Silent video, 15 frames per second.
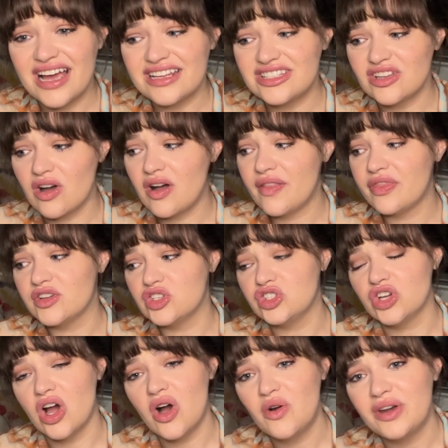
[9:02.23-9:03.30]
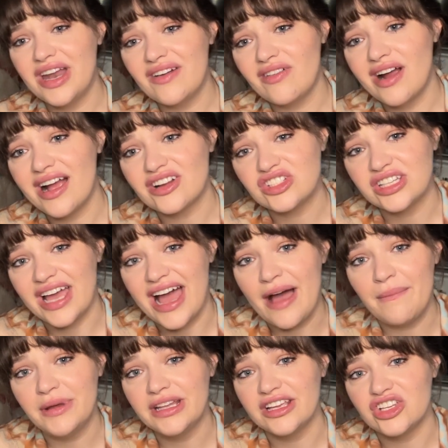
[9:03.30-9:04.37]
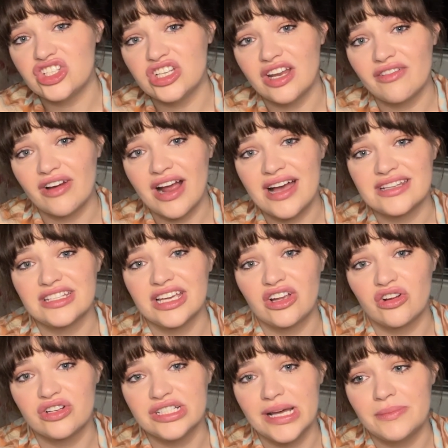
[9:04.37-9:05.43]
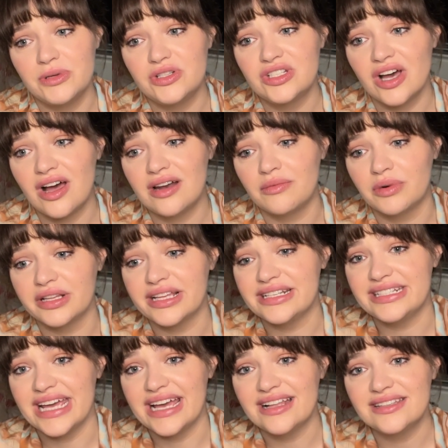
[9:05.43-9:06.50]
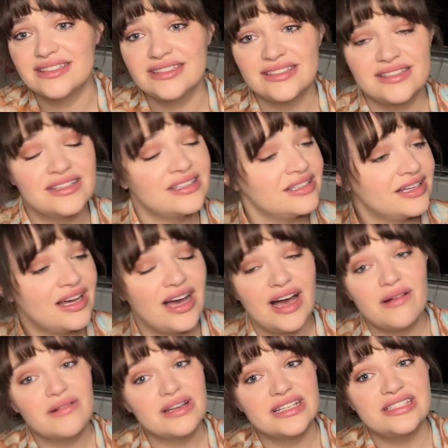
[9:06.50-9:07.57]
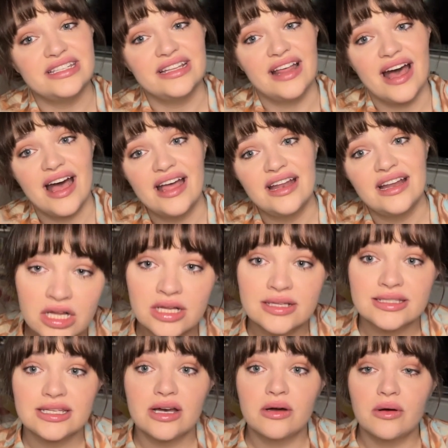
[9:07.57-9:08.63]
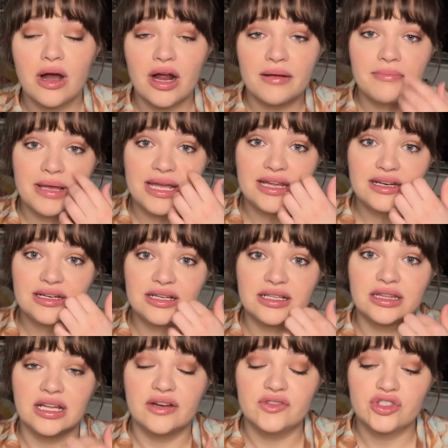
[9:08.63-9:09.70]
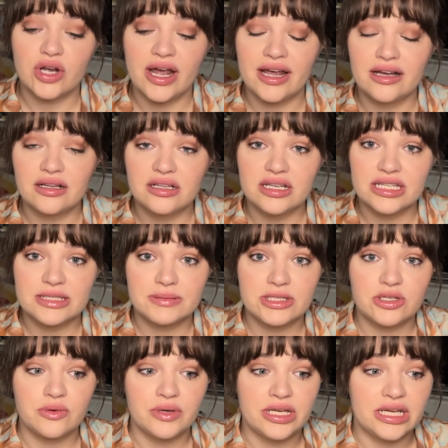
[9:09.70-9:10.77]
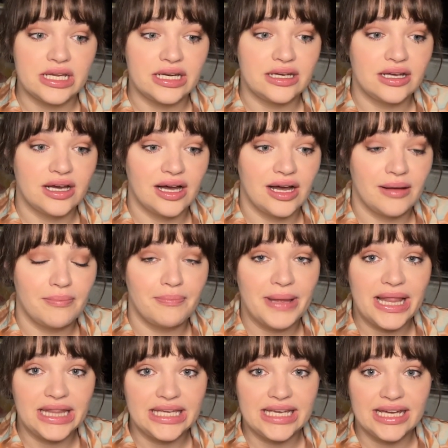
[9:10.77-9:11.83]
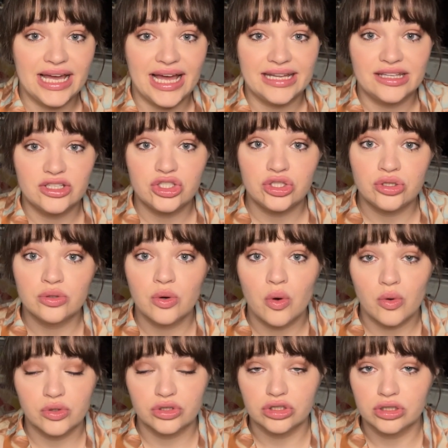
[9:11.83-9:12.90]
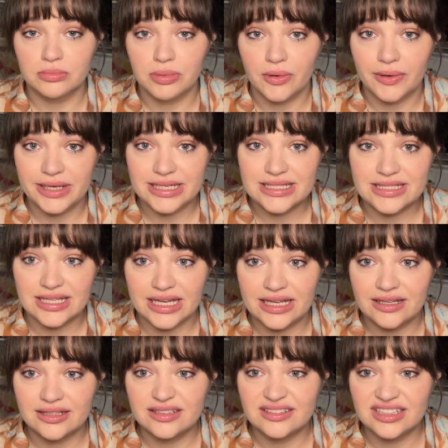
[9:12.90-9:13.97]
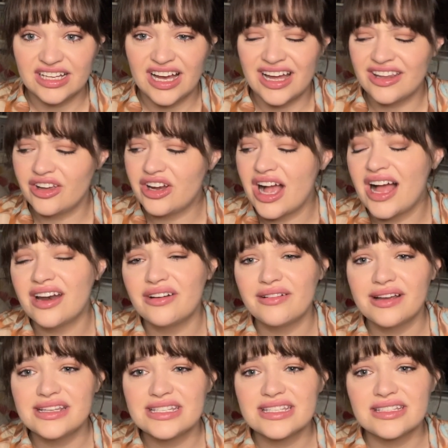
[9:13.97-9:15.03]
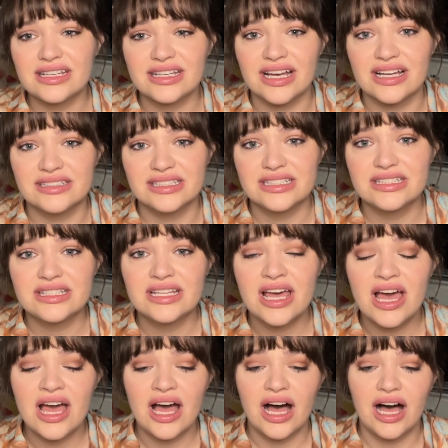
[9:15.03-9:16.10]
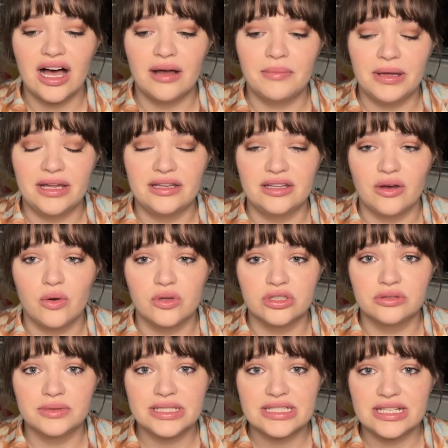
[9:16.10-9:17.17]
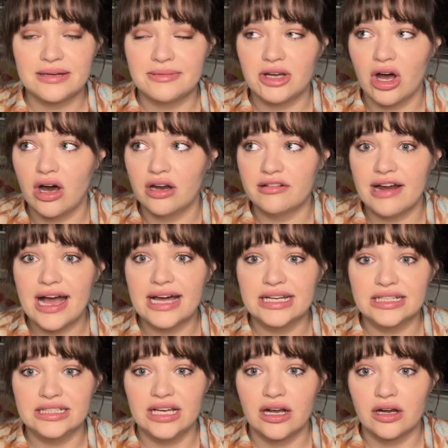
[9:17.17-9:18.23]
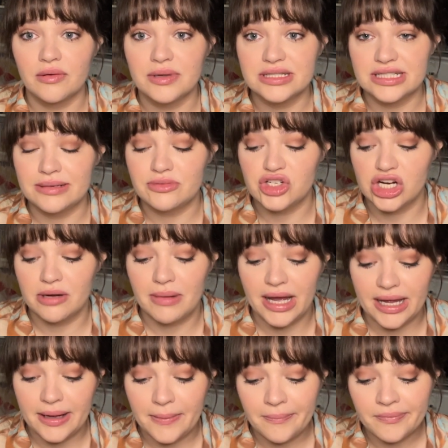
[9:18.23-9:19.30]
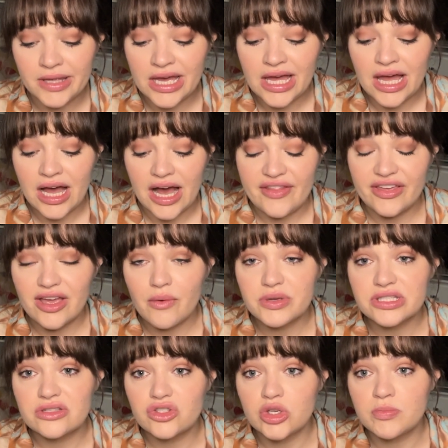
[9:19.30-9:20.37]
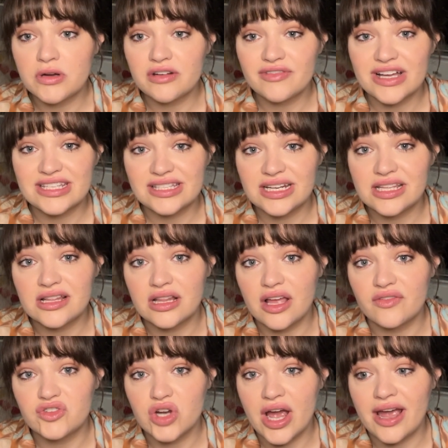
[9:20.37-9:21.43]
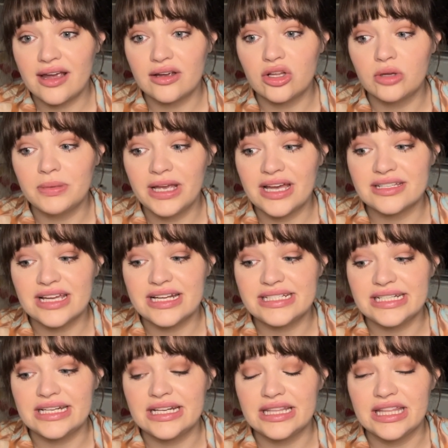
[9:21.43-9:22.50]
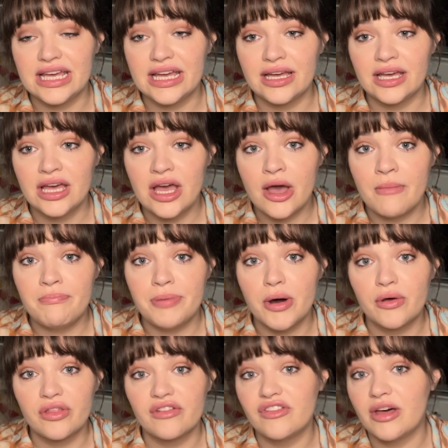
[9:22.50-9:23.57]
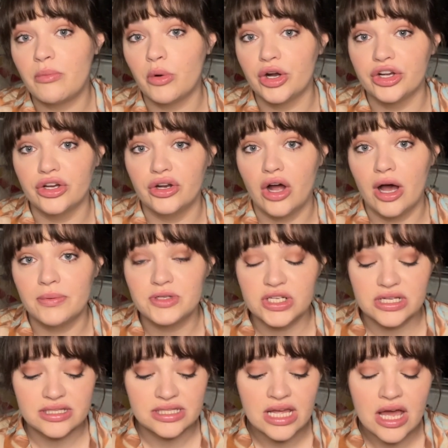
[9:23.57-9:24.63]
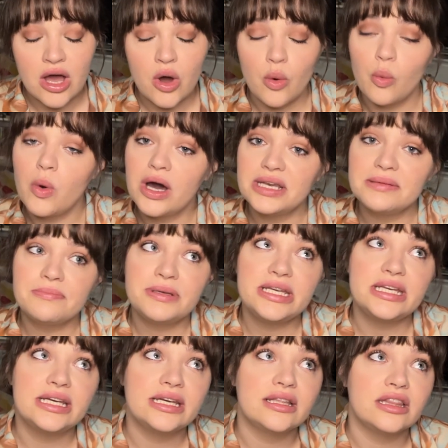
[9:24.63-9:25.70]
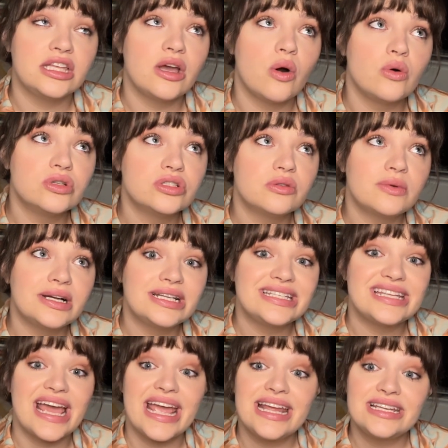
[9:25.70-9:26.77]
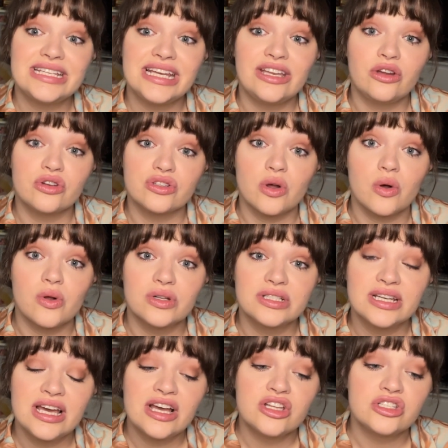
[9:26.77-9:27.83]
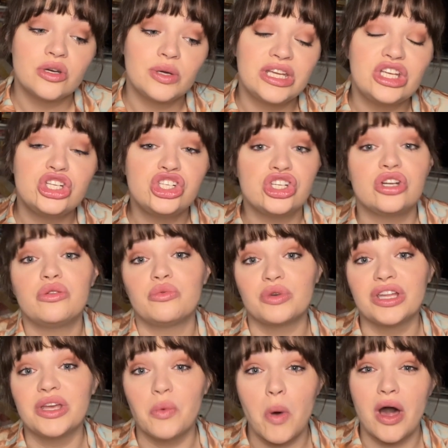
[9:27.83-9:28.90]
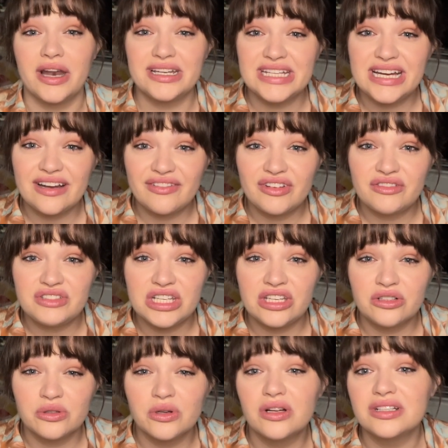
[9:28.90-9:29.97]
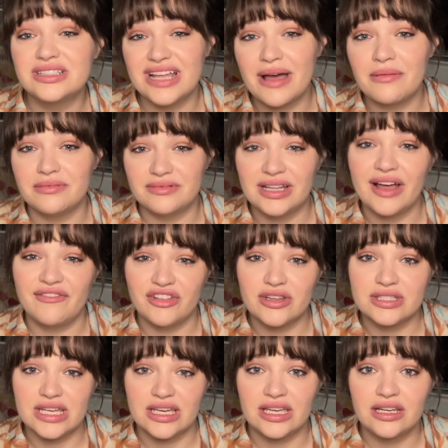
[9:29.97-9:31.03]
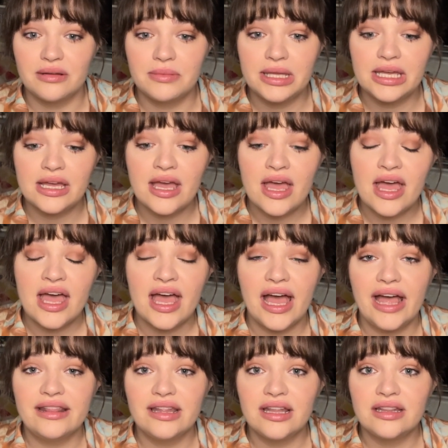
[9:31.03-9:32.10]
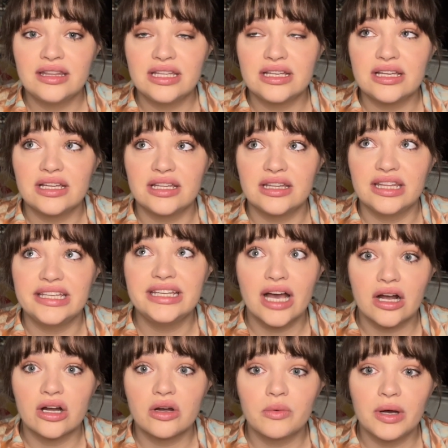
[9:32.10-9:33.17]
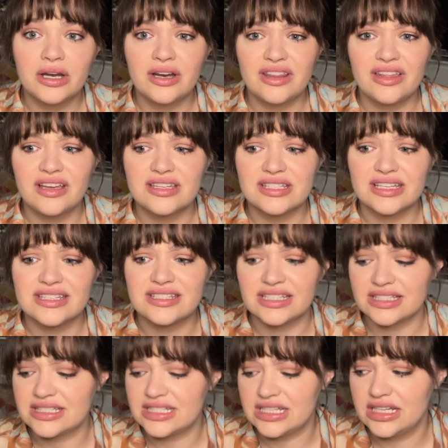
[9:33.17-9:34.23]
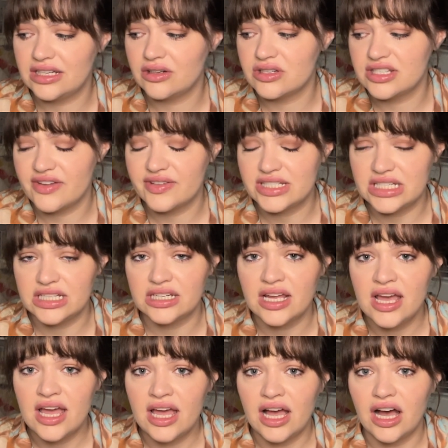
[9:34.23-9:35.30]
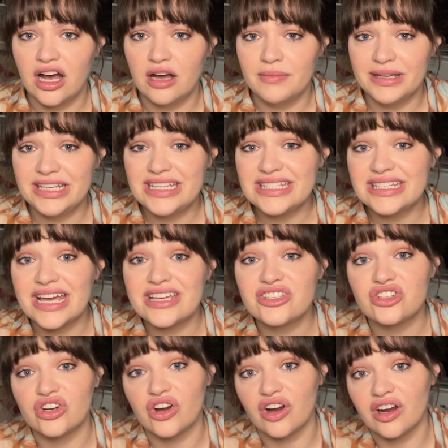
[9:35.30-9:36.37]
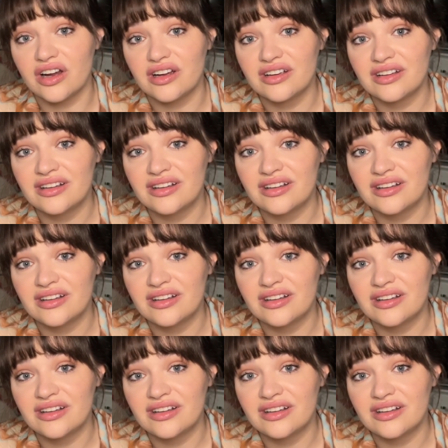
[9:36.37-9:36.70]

saw in the show never actually happened. Like, she never has like her debutante where they dance. I want to see that. So our main love triangle is between Belly and the 2 older boys. Like, they're kind of raised as like cousins. And the older one's named Conrad and the younger one's named Jeremiah. I think I wasn't super invested in the love triangle because I didn't think both of them were good options. One being the older one is 18 years old, so he shouldn't really want to date a 15-year-old. That feels icky to me. And then the younger one I think is like 16 or 17, and he's nice to her,